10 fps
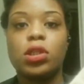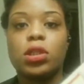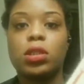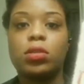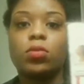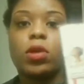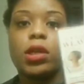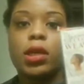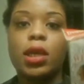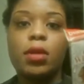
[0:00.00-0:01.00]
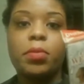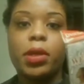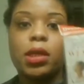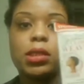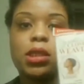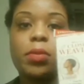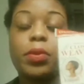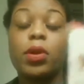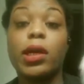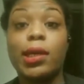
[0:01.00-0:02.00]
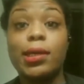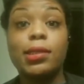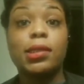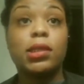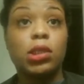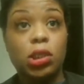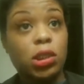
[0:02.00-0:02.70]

just want to keep it simple and easy,